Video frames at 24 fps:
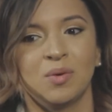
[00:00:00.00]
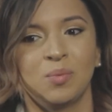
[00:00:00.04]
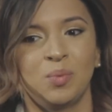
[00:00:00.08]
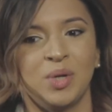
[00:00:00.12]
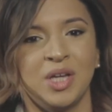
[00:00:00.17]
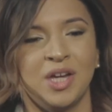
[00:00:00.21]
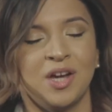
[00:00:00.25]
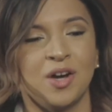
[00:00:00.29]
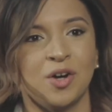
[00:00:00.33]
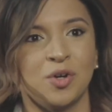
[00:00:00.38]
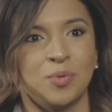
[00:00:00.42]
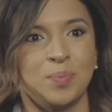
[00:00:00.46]

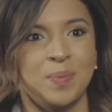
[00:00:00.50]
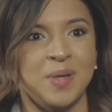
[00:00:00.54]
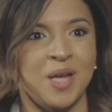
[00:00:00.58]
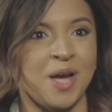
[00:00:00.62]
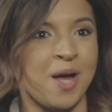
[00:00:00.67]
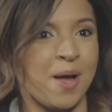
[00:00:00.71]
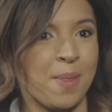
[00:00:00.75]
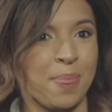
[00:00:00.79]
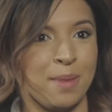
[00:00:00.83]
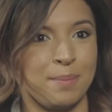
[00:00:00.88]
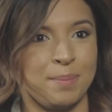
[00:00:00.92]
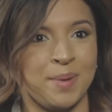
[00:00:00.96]
We go
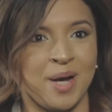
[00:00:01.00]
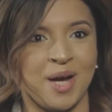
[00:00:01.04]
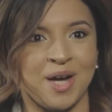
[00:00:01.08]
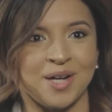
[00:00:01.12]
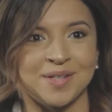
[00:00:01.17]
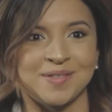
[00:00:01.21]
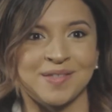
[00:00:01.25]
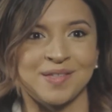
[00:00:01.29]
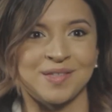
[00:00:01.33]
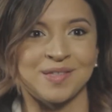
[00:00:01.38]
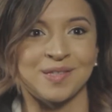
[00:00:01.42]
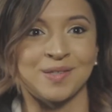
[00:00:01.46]
beyond the
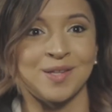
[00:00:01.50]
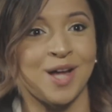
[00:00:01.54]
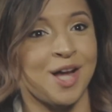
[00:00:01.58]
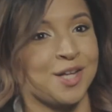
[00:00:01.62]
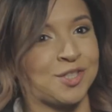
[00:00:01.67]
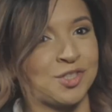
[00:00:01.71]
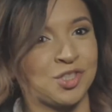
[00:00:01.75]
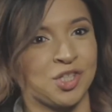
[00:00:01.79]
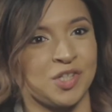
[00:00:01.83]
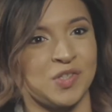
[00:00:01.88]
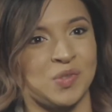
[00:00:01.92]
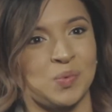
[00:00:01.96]
box. It's
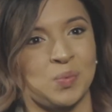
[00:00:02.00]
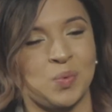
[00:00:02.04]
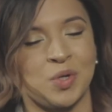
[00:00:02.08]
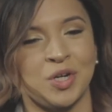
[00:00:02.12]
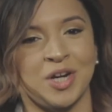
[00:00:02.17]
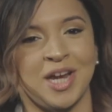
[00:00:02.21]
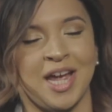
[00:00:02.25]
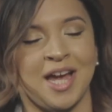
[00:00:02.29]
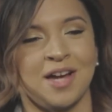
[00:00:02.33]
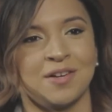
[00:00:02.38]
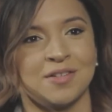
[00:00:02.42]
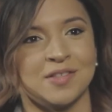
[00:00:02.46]
not just
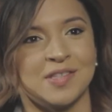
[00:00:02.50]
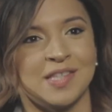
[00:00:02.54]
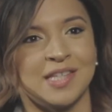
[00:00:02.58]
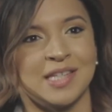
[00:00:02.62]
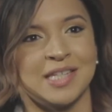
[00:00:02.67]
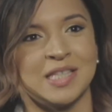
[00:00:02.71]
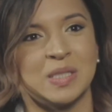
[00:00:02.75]
workouts.